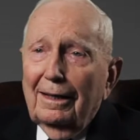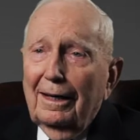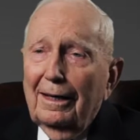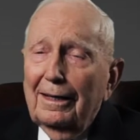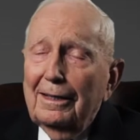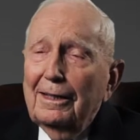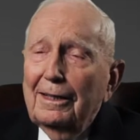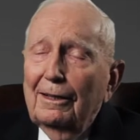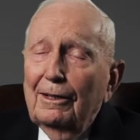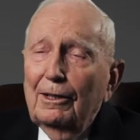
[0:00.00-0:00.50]
I
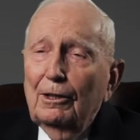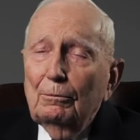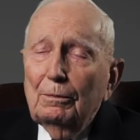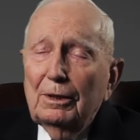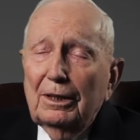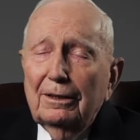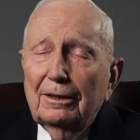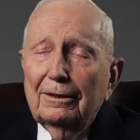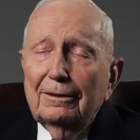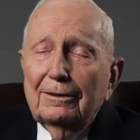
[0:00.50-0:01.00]
came
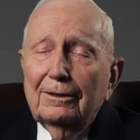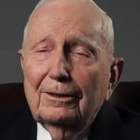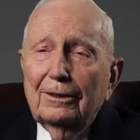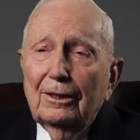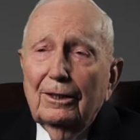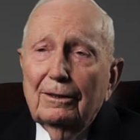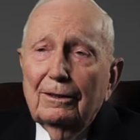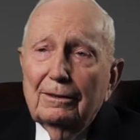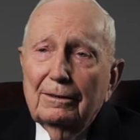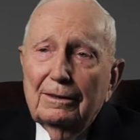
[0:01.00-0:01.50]
in
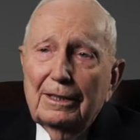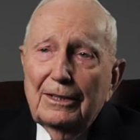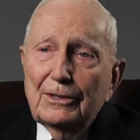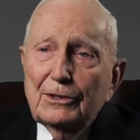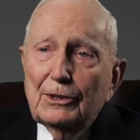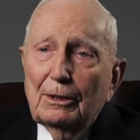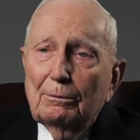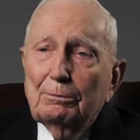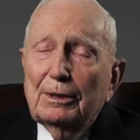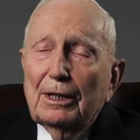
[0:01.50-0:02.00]
uh,
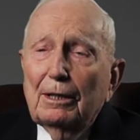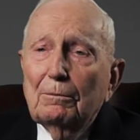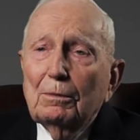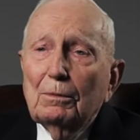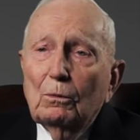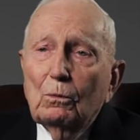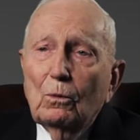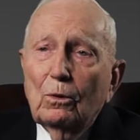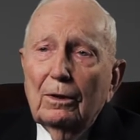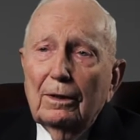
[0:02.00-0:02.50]

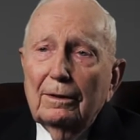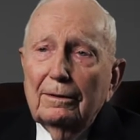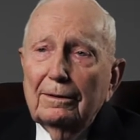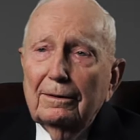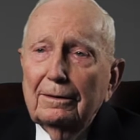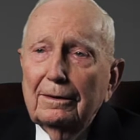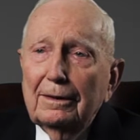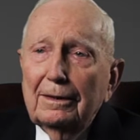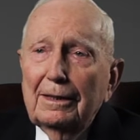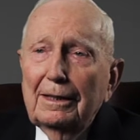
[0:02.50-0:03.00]
September 1
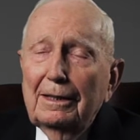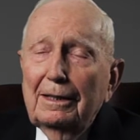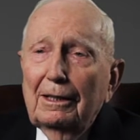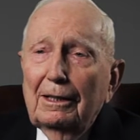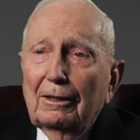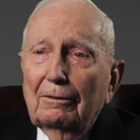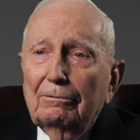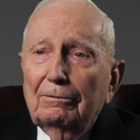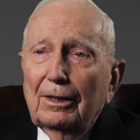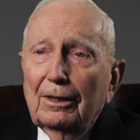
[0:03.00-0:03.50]

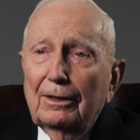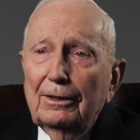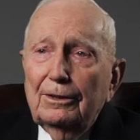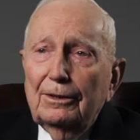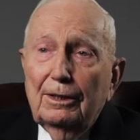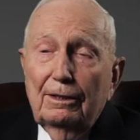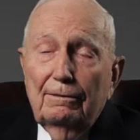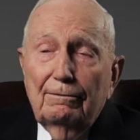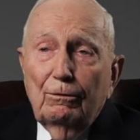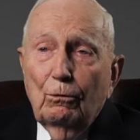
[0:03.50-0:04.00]
of
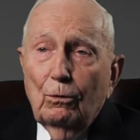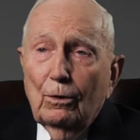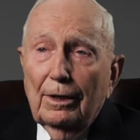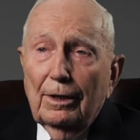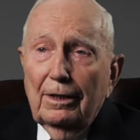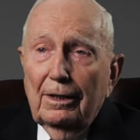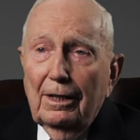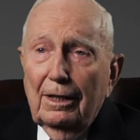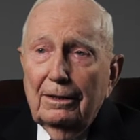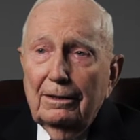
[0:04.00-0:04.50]

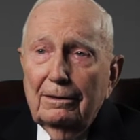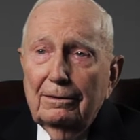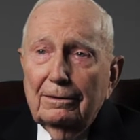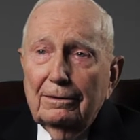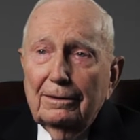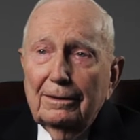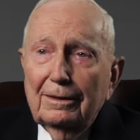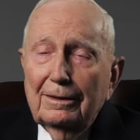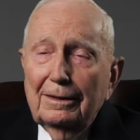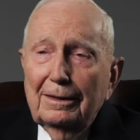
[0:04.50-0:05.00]
1948.
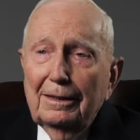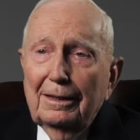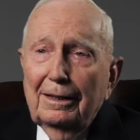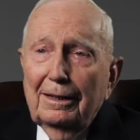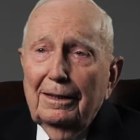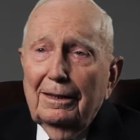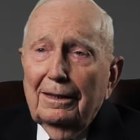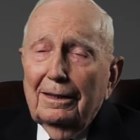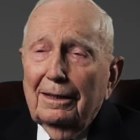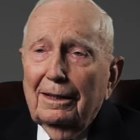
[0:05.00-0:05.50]

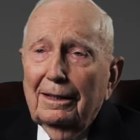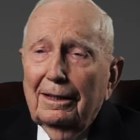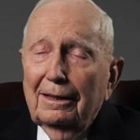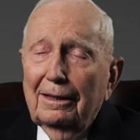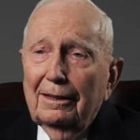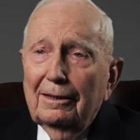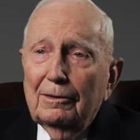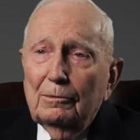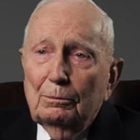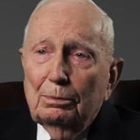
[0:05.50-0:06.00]
I
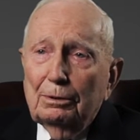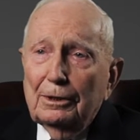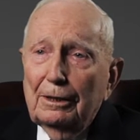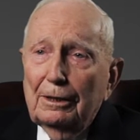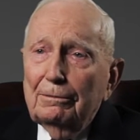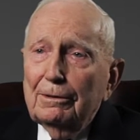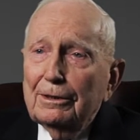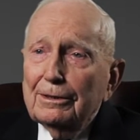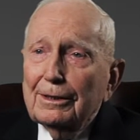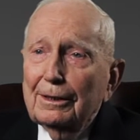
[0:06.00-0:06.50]
had
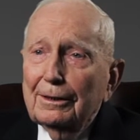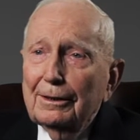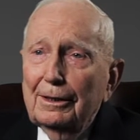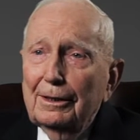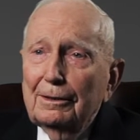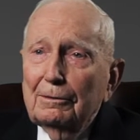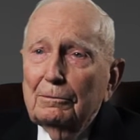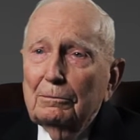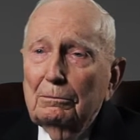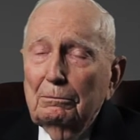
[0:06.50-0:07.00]

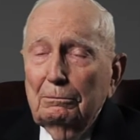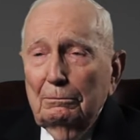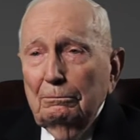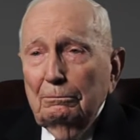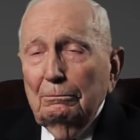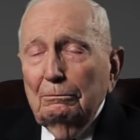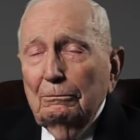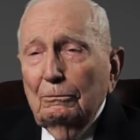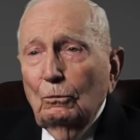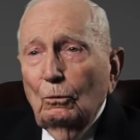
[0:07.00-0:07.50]
previously
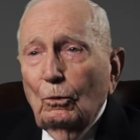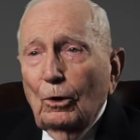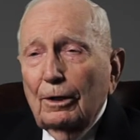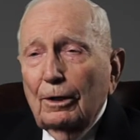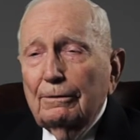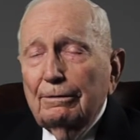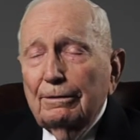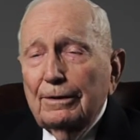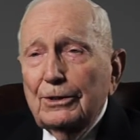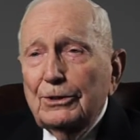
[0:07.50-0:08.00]

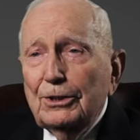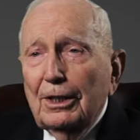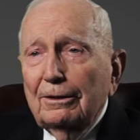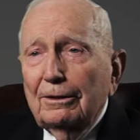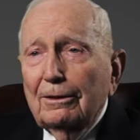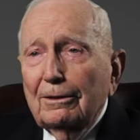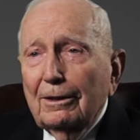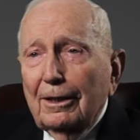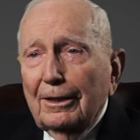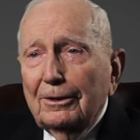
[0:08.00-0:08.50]
worked for the
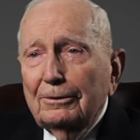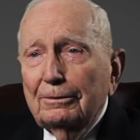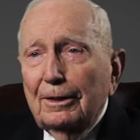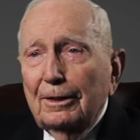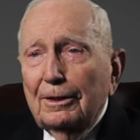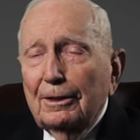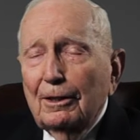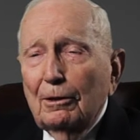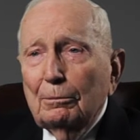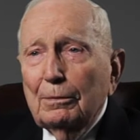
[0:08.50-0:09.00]
General
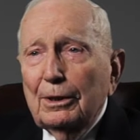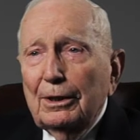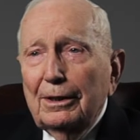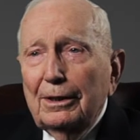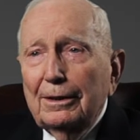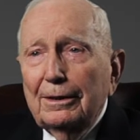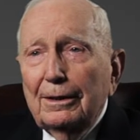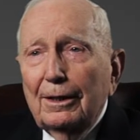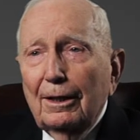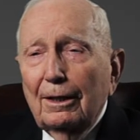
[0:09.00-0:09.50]
Electric Company
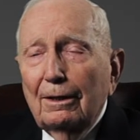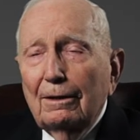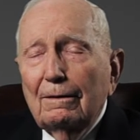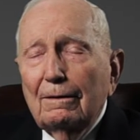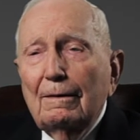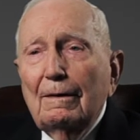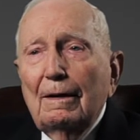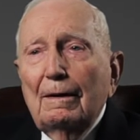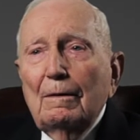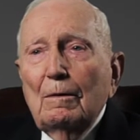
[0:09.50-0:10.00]
in their
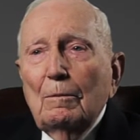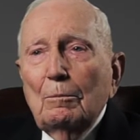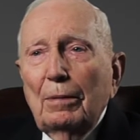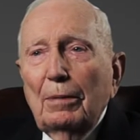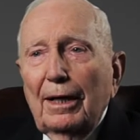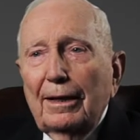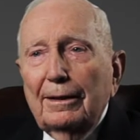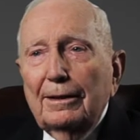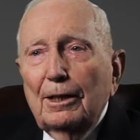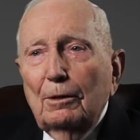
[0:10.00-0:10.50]

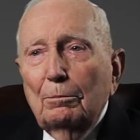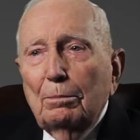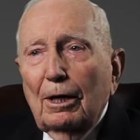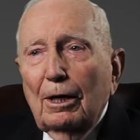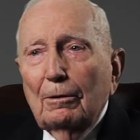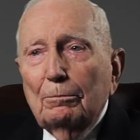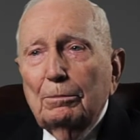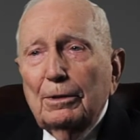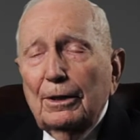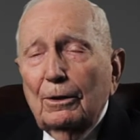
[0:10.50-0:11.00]
patent
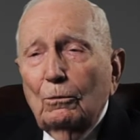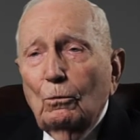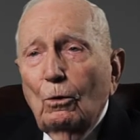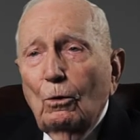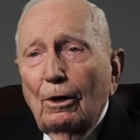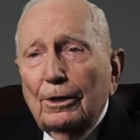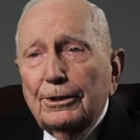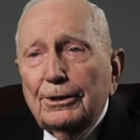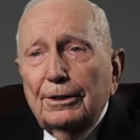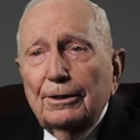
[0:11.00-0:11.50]
department in
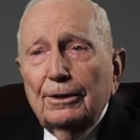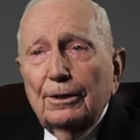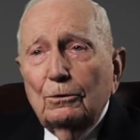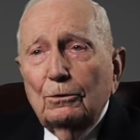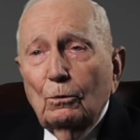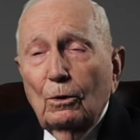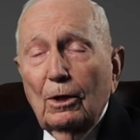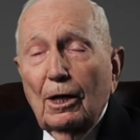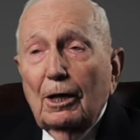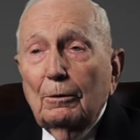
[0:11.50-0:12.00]
Washington,
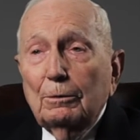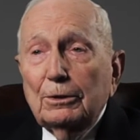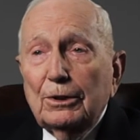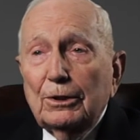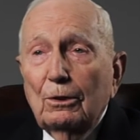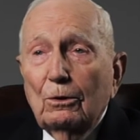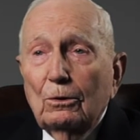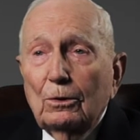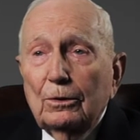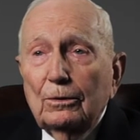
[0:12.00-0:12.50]
where I was
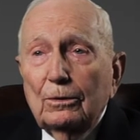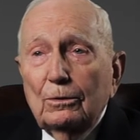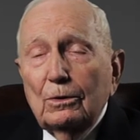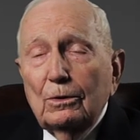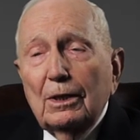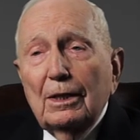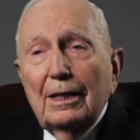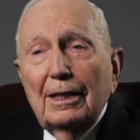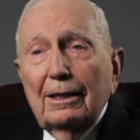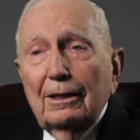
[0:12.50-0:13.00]
going to
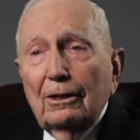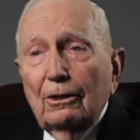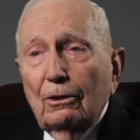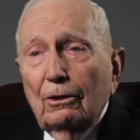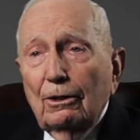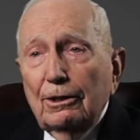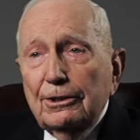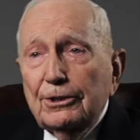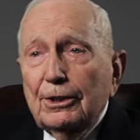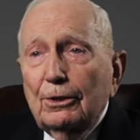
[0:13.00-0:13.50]

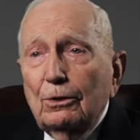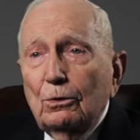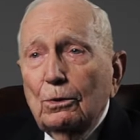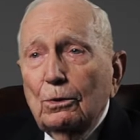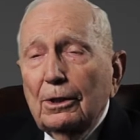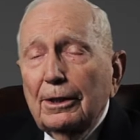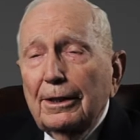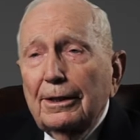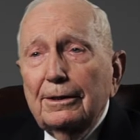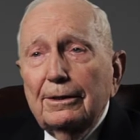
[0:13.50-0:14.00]
law
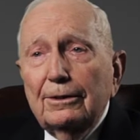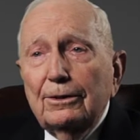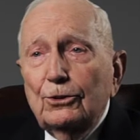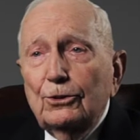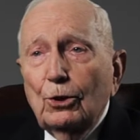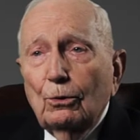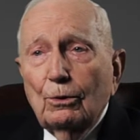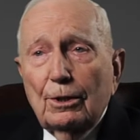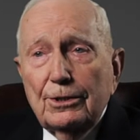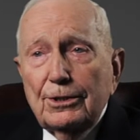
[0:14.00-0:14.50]
school at
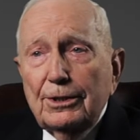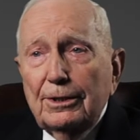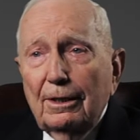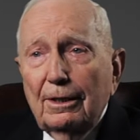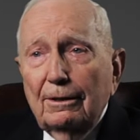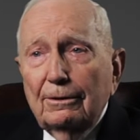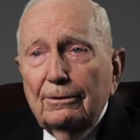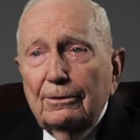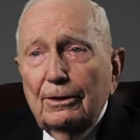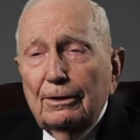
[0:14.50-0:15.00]

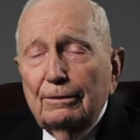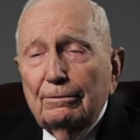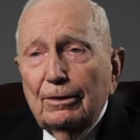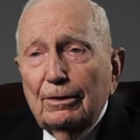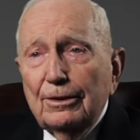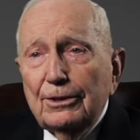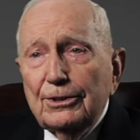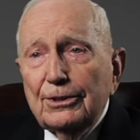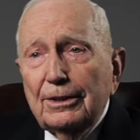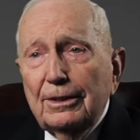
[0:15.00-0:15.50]
Georgetown
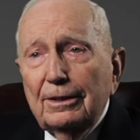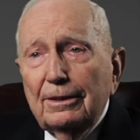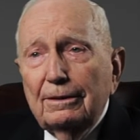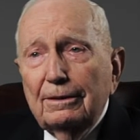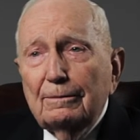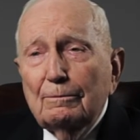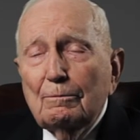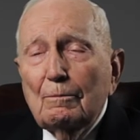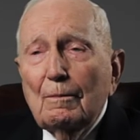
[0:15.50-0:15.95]
University.